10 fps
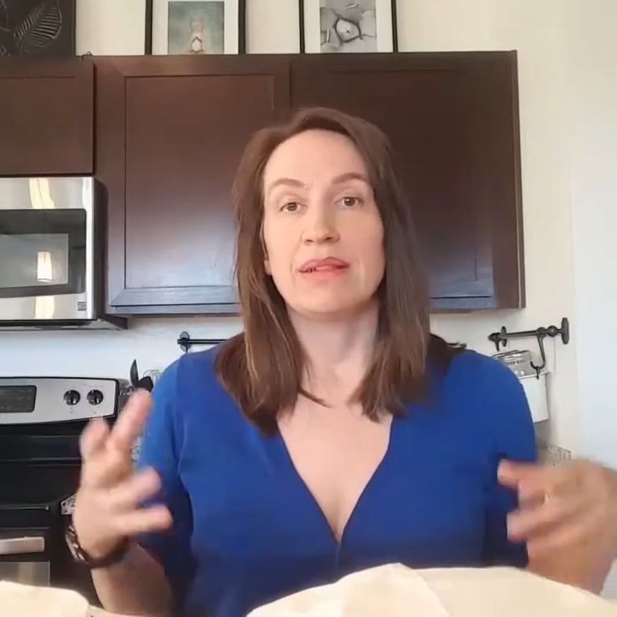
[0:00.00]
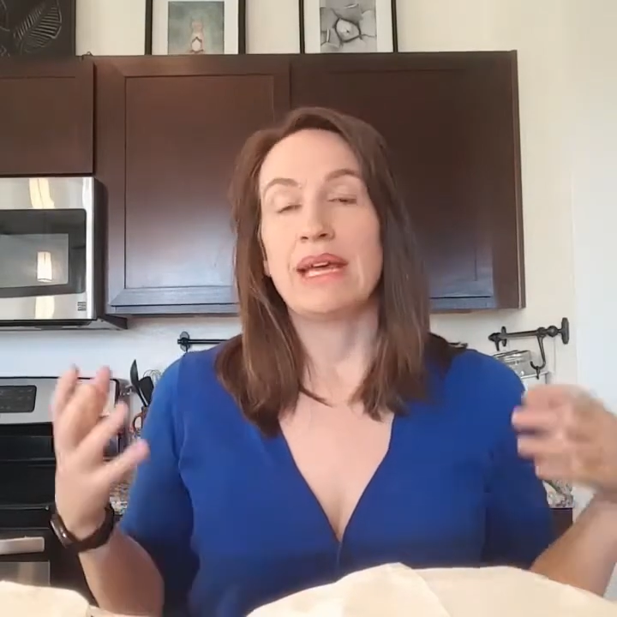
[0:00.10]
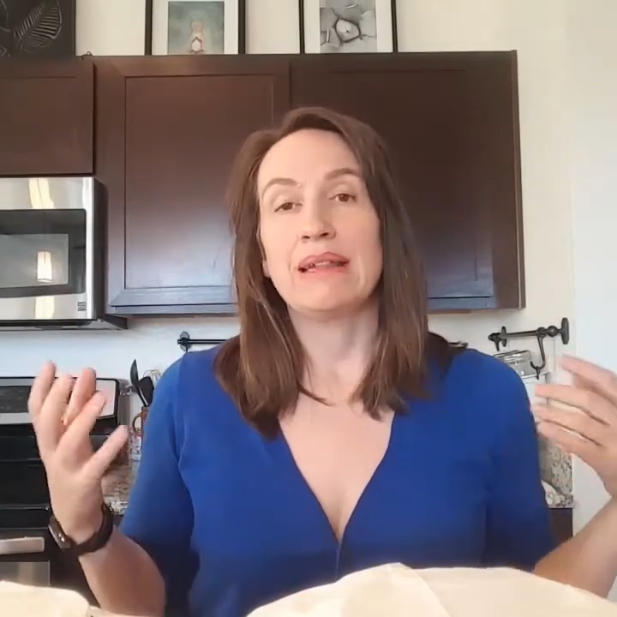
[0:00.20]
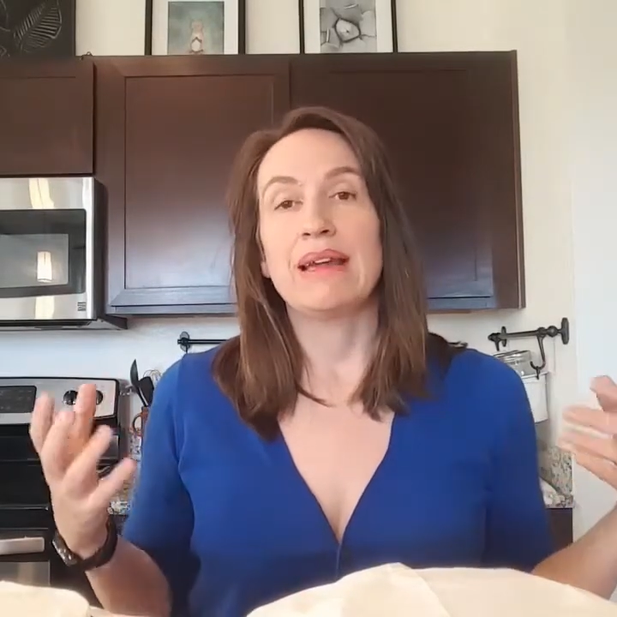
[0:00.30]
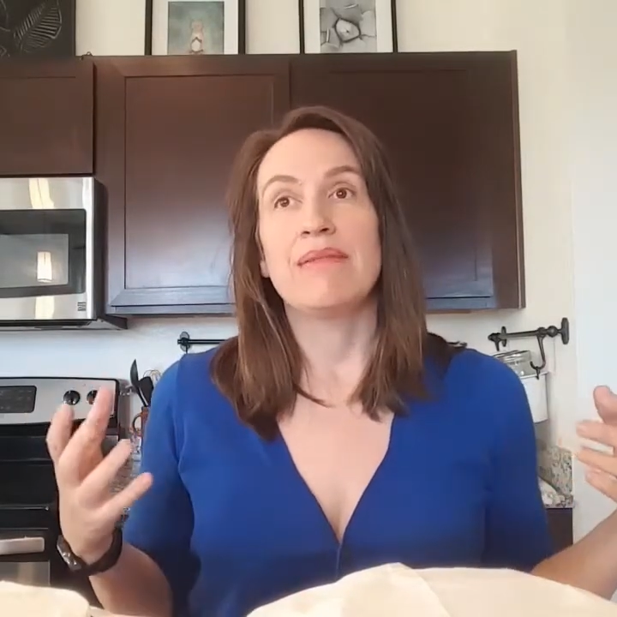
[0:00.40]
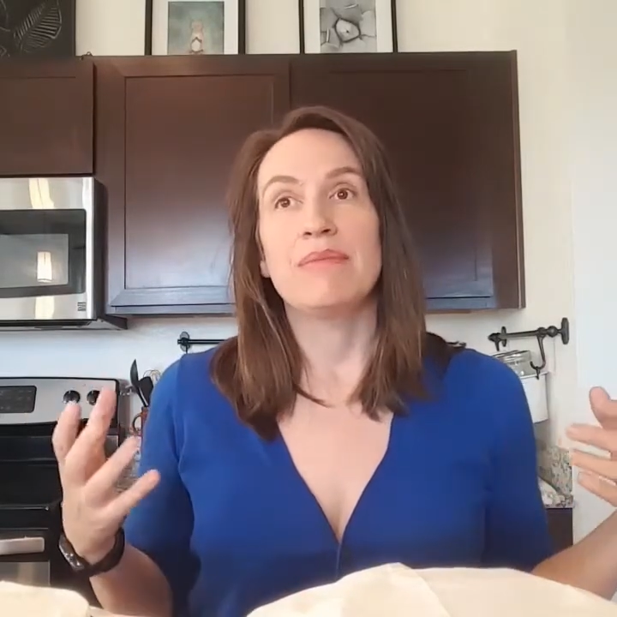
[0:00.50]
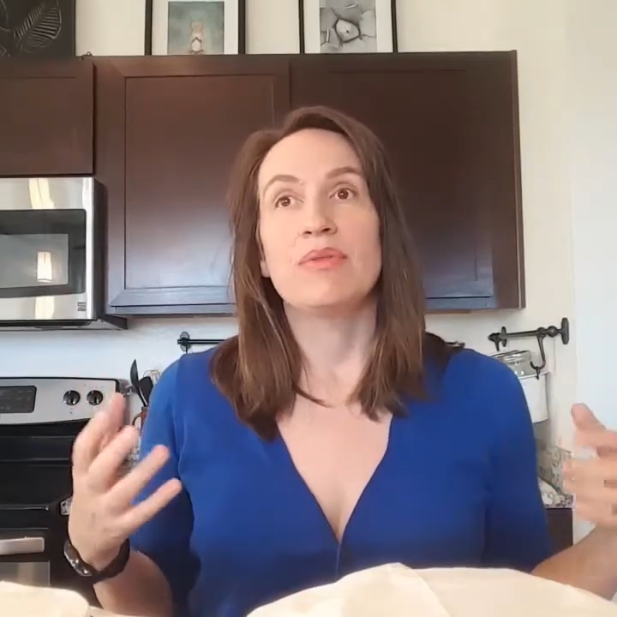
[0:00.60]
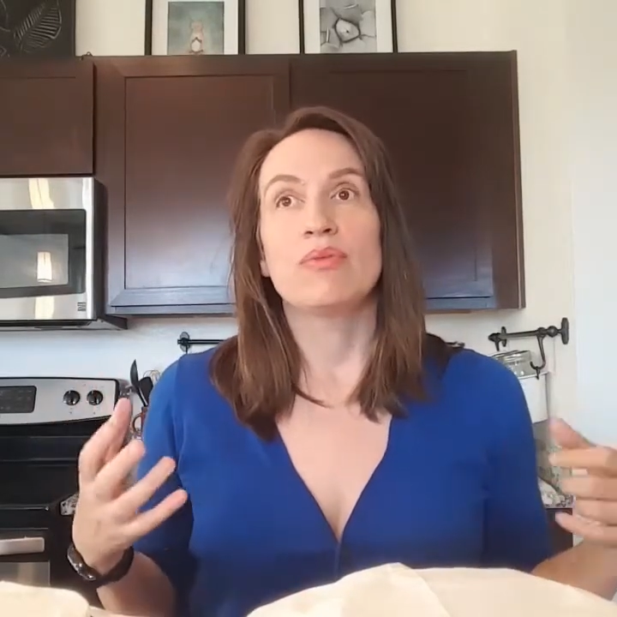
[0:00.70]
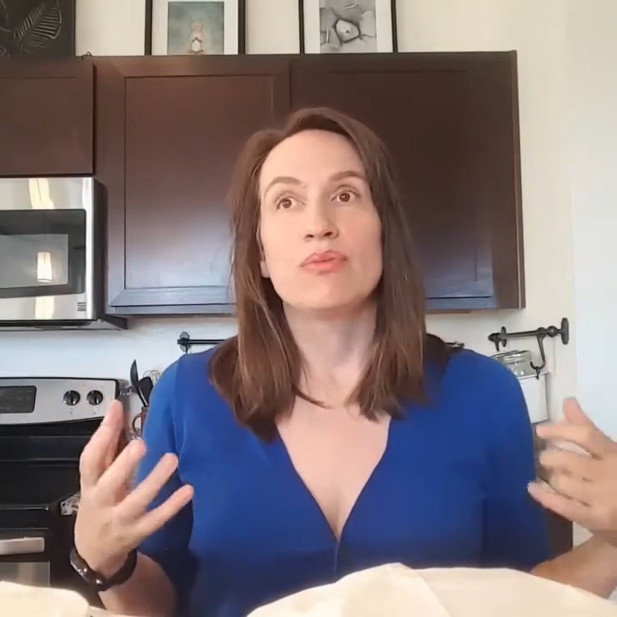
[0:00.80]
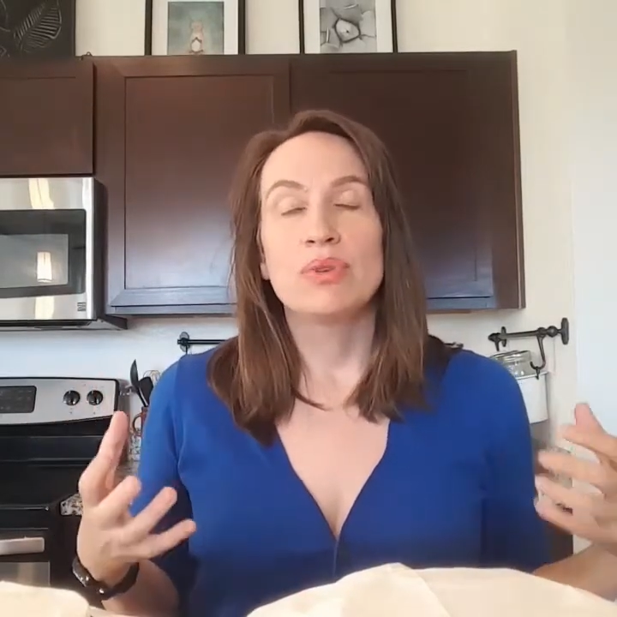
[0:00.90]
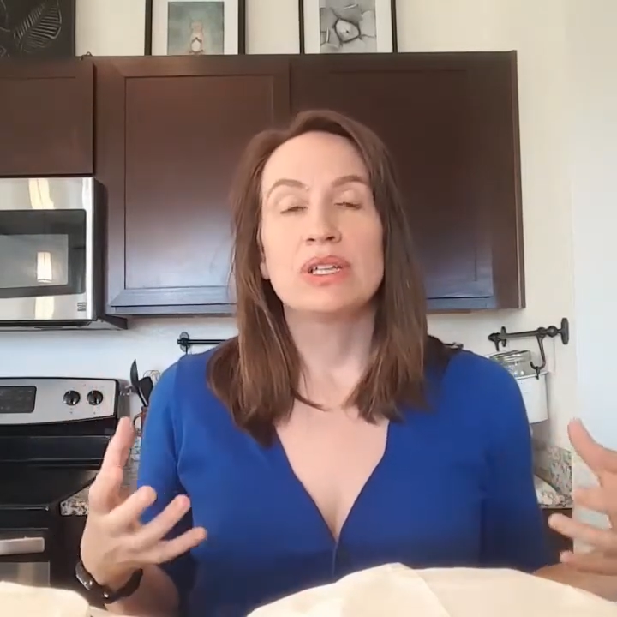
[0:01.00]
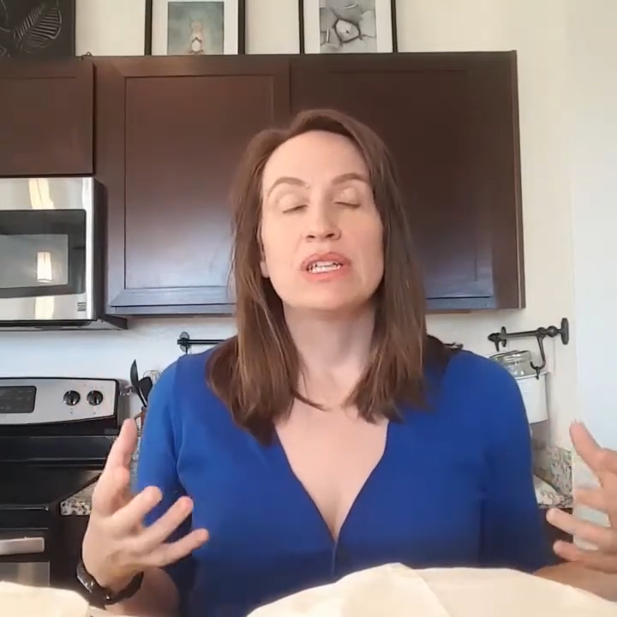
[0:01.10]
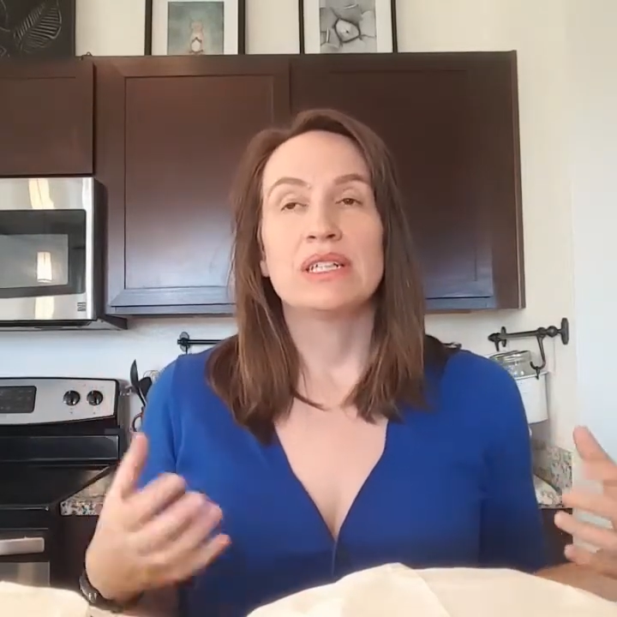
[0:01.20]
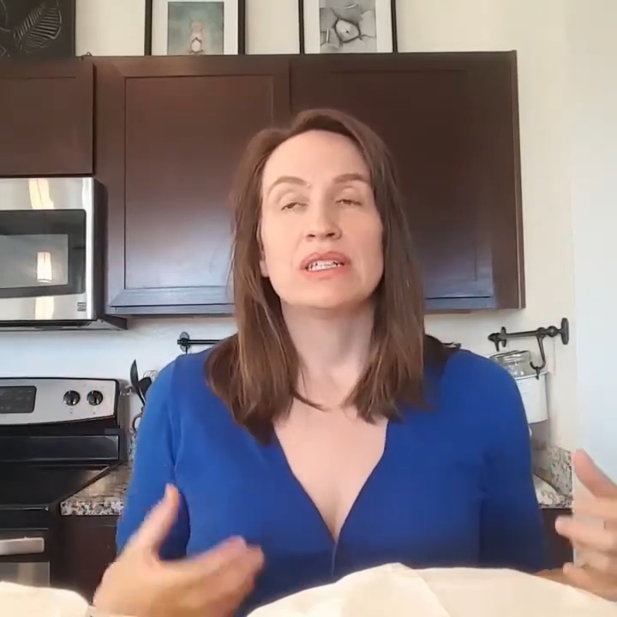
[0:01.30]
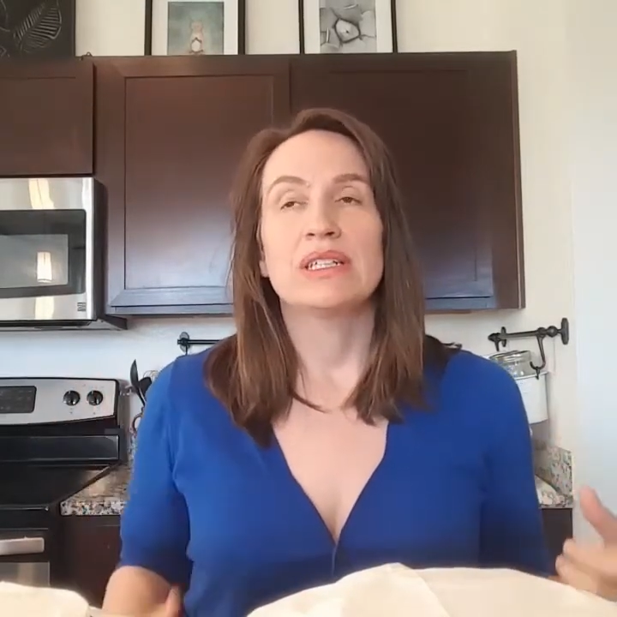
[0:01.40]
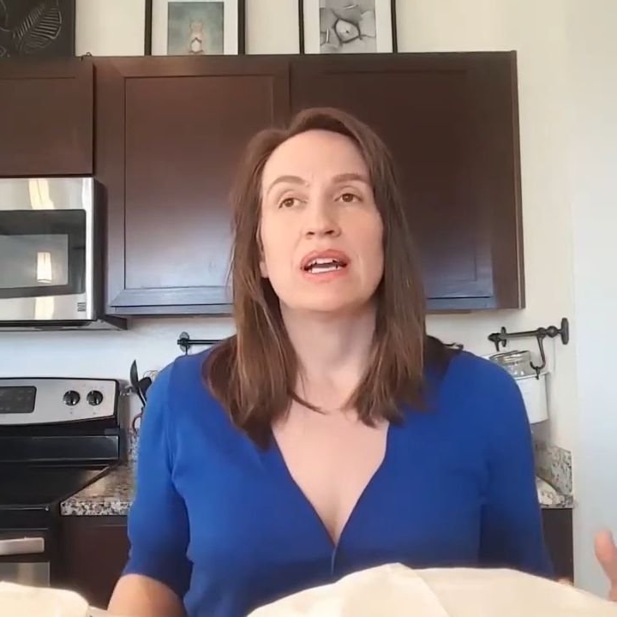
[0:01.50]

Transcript: lately have been really good.